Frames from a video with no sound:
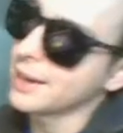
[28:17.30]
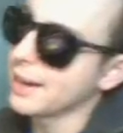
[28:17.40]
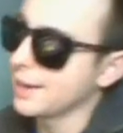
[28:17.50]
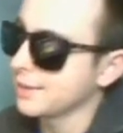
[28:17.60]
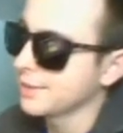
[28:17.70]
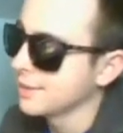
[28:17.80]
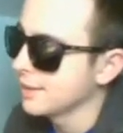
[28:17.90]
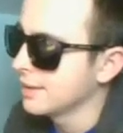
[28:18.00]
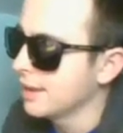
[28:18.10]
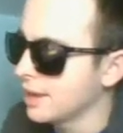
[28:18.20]
guy.
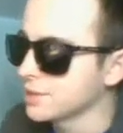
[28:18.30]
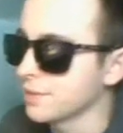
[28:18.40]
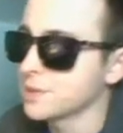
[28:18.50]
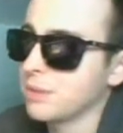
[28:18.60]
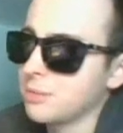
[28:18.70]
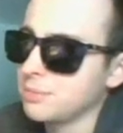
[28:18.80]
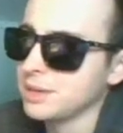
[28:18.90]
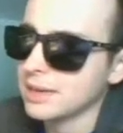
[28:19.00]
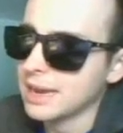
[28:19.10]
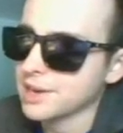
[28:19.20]
So this might
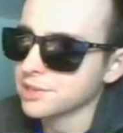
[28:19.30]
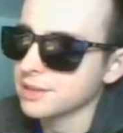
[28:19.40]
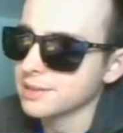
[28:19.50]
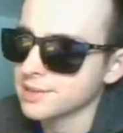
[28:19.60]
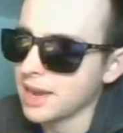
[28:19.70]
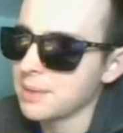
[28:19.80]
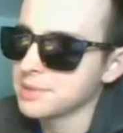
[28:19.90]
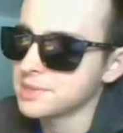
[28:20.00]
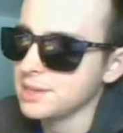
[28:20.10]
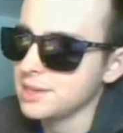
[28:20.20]
be actually the time to
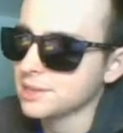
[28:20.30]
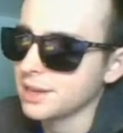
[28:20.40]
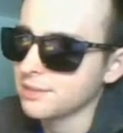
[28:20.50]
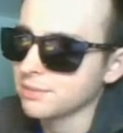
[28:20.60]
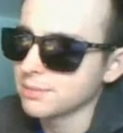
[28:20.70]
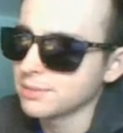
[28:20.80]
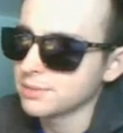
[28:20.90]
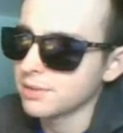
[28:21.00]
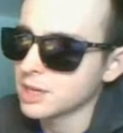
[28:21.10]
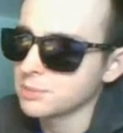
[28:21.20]
see E-Giant from
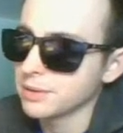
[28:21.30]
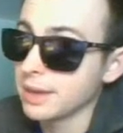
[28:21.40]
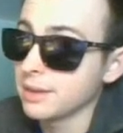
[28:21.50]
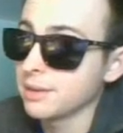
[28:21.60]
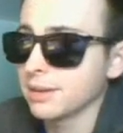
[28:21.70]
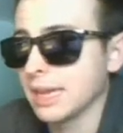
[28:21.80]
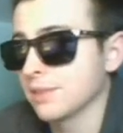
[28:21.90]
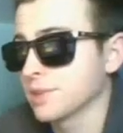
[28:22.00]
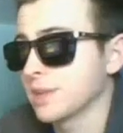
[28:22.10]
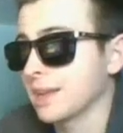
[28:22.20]
Droxpiel. And, okay, it
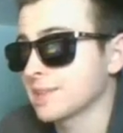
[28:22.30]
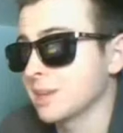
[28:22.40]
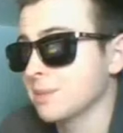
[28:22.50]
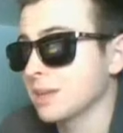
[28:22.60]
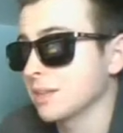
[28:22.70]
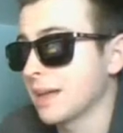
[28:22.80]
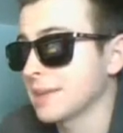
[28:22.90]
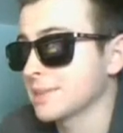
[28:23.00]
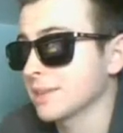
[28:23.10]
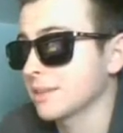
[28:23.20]
looks like it's going to be
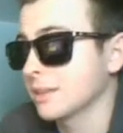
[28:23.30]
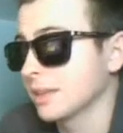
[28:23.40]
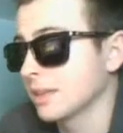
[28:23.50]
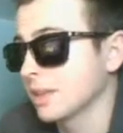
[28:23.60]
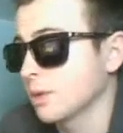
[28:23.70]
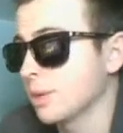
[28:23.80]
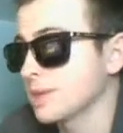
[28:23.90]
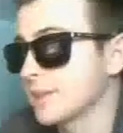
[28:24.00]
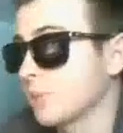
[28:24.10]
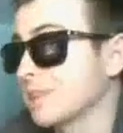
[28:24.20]
classic Queen
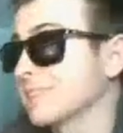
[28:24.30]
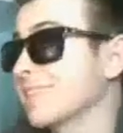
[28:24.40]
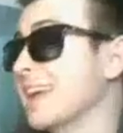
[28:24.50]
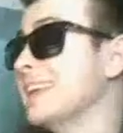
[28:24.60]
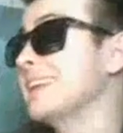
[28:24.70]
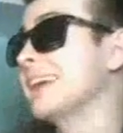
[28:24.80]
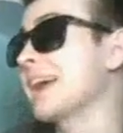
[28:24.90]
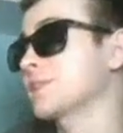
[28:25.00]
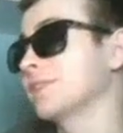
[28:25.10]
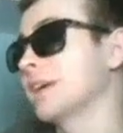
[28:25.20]
cycle. But Lightning
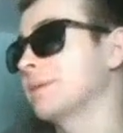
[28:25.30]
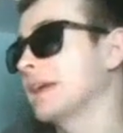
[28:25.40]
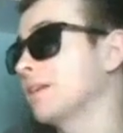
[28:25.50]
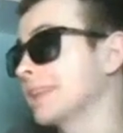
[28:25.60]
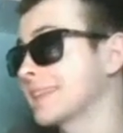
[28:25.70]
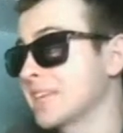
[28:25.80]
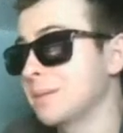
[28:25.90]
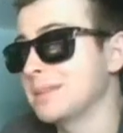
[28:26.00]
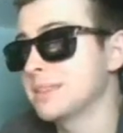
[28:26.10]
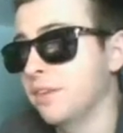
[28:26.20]
actually coming out, that's going to
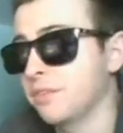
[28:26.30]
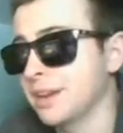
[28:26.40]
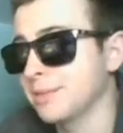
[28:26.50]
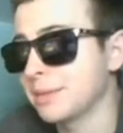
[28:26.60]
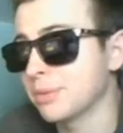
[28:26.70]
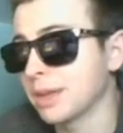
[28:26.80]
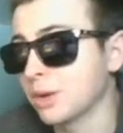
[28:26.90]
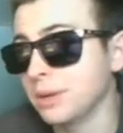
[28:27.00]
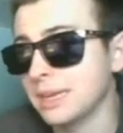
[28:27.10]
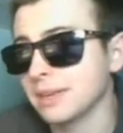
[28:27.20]
be tough for anybody playing
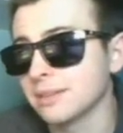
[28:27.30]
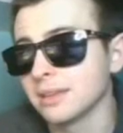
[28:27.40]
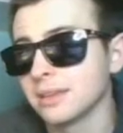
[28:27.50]
Queen.